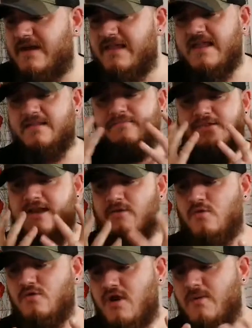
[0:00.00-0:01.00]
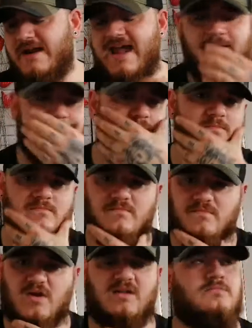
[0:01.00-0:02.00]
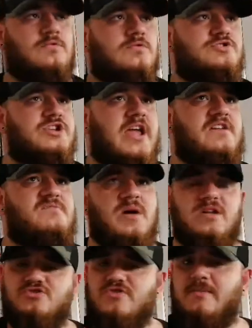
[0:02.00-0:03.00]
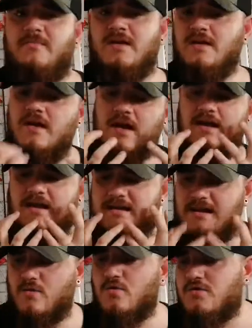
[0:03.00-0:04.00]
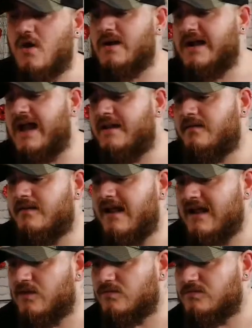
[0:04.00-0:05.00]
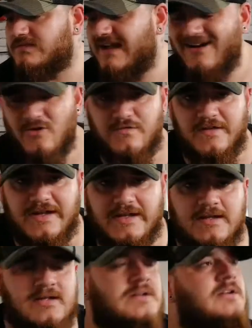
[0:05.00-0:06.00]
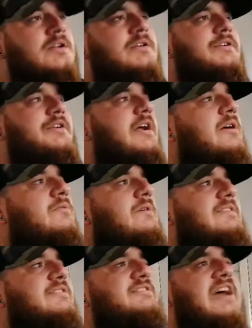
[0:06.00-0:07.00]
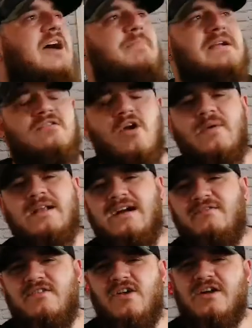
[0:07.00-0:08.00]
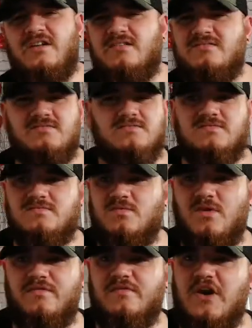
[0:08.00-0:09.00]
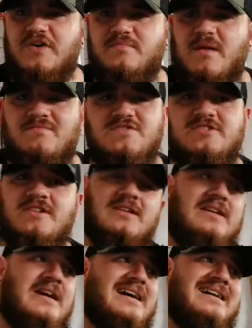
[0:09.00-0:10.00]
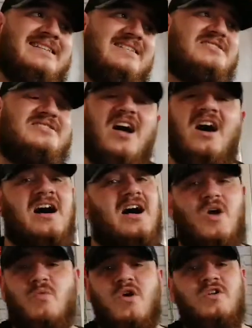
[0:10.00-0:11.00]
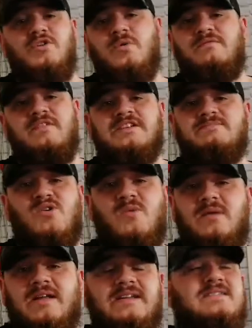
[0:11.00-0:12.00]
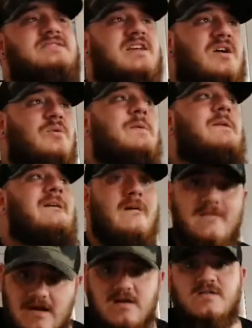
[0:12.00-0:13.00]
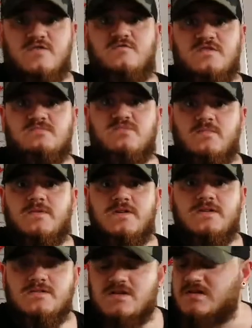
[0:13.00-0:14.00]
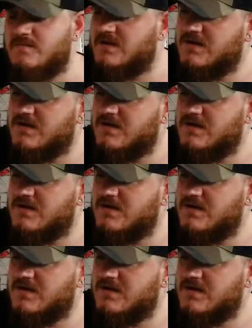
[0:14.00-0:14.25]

and then let it all grow again. Like, not shave, but a trim, and let it all grow again out healthy. You know, as I say, I've been growing that for like, what, 5 months. And at the start, I weren't doing things properly. So I'm going to do things properly this time.